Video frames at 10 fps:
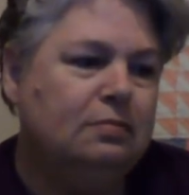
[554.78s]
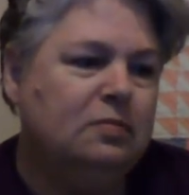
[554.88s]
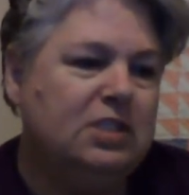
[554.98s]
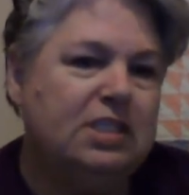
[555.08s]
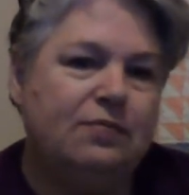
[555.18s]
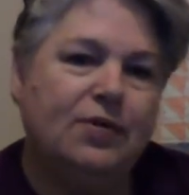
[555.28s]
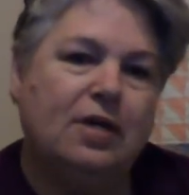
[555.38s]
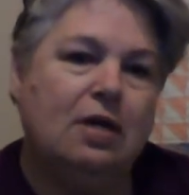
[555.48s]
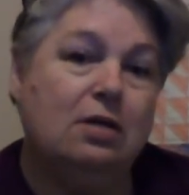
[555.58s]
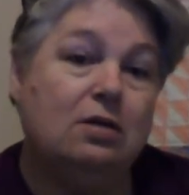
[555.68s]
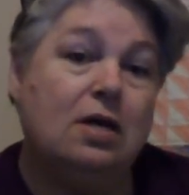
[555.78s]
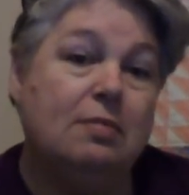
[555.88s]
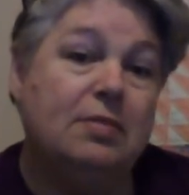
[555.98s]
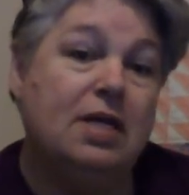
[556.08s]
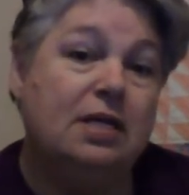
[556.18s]
with different color
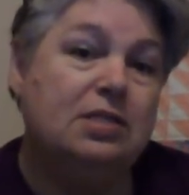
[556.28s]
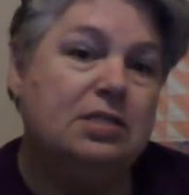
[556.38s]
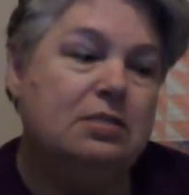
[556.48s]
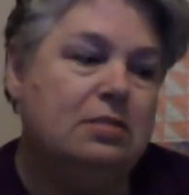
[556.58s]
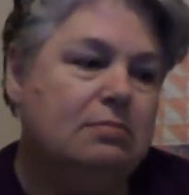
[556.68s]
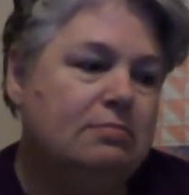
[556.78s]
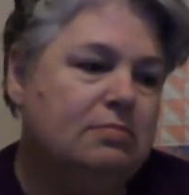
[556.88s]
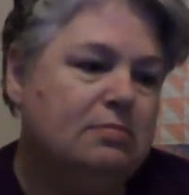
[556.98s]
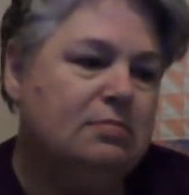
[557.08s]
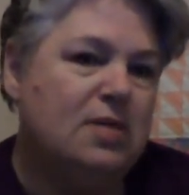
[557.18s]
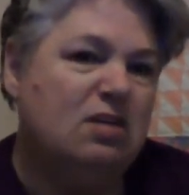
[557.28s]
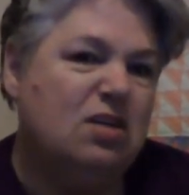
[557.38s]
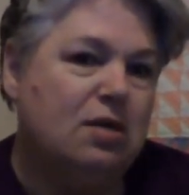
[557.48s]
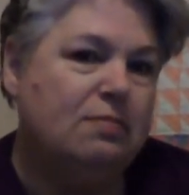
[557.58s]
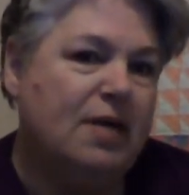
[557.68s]
combinations. I don't
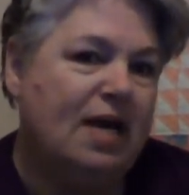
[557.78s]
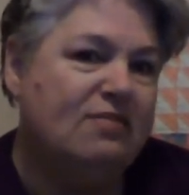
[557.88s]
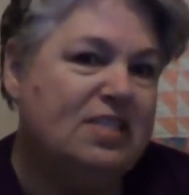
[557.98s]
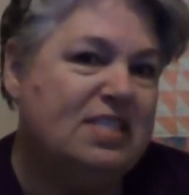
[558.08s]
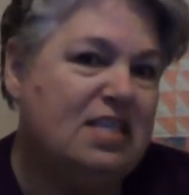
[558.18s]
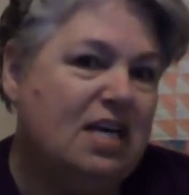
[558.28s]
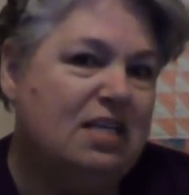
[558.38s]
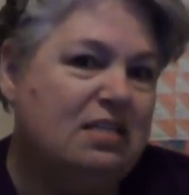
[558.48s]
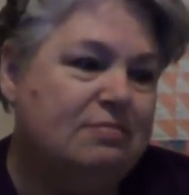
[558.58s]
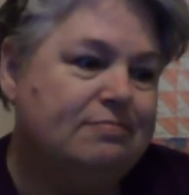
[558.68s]
know. I haven't decided.